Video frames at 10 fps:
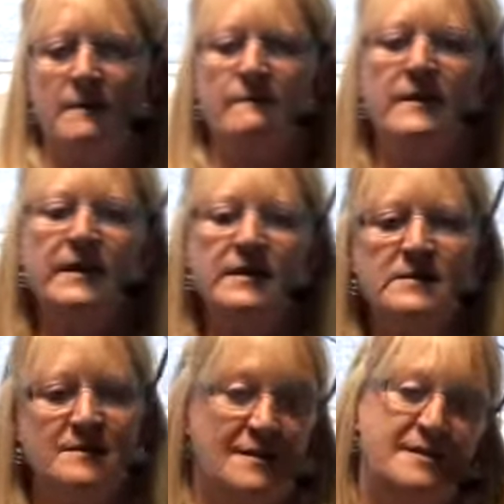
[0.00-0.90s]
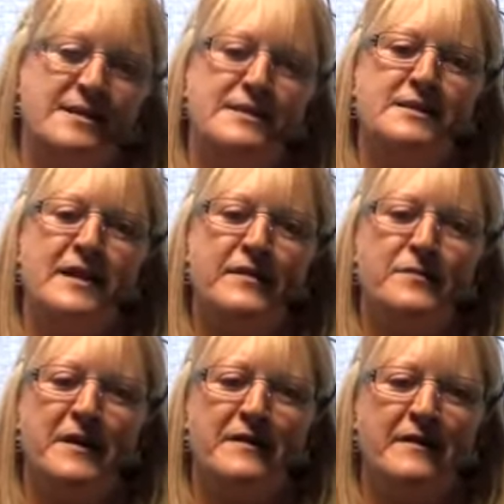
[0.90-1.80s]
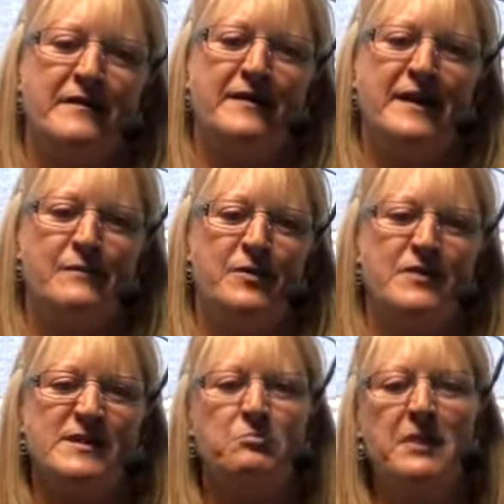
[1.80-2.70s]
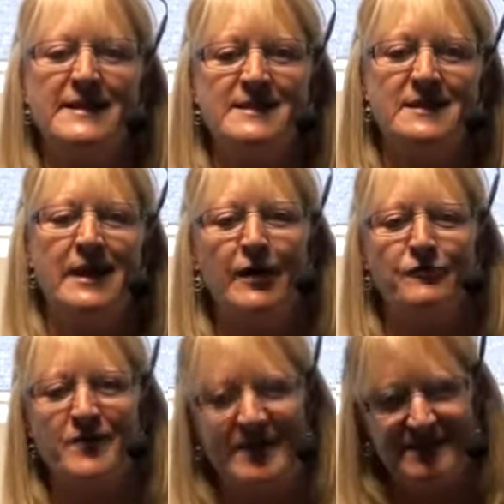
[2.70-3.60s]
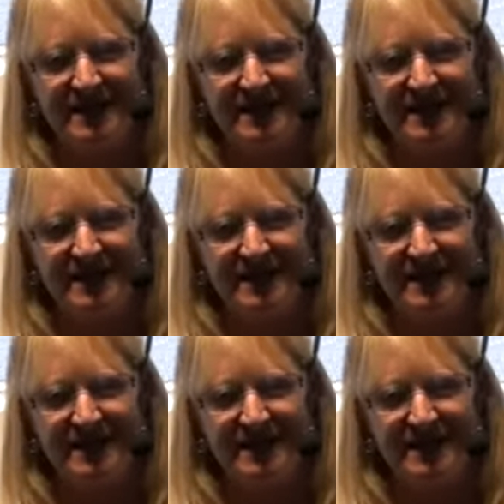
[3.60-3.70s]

these, and this is another one I came across, blessed unrest